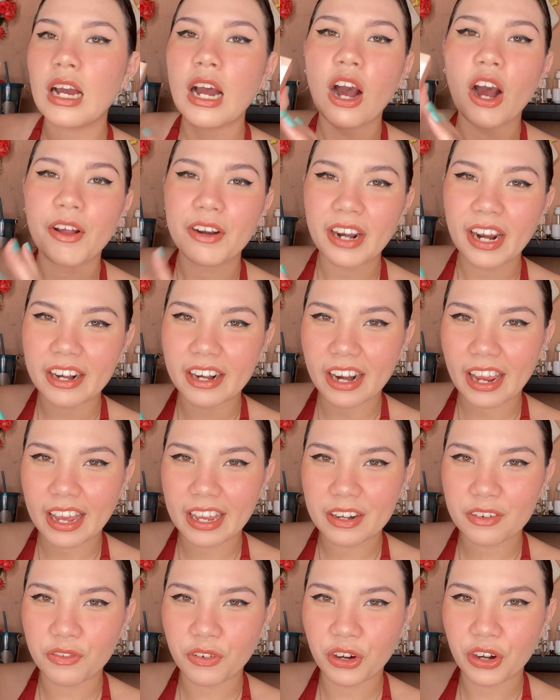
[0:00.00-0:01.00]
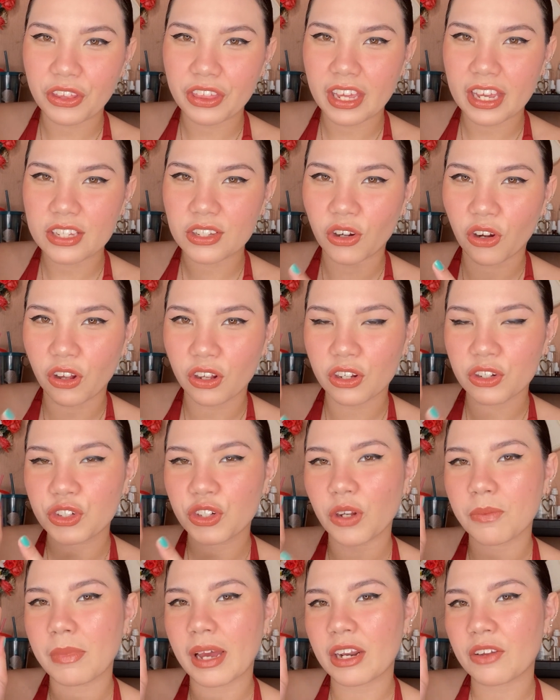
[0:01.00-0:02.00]
On the other hand, for this oil control
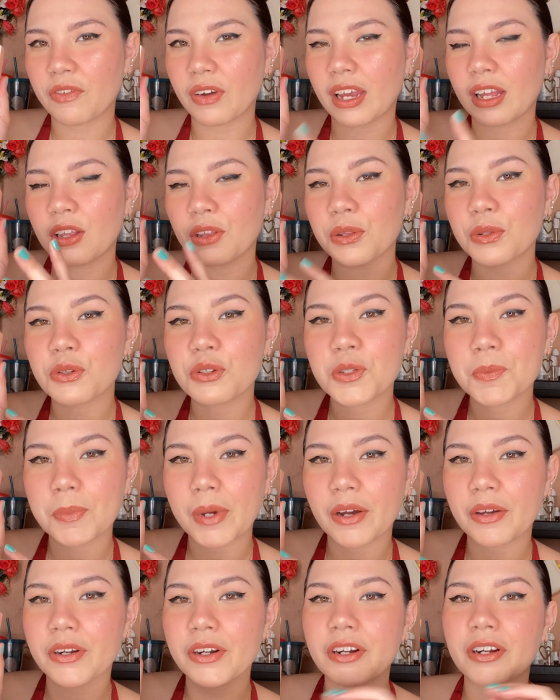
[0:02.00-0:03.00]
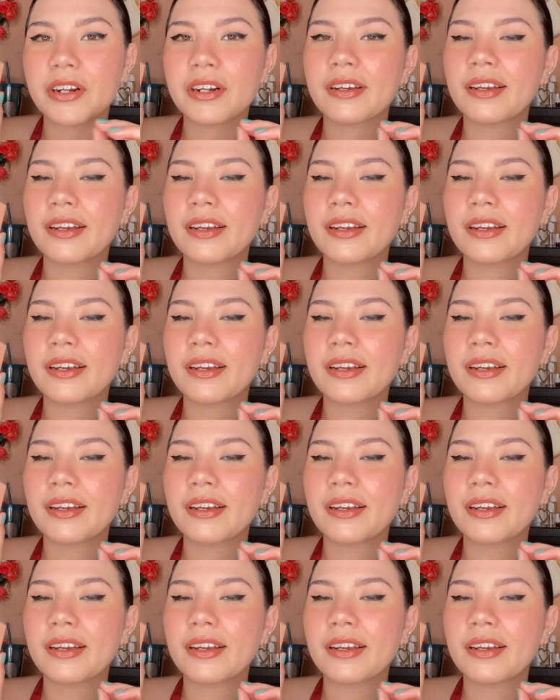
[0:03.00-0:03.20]
mattifying loose powder,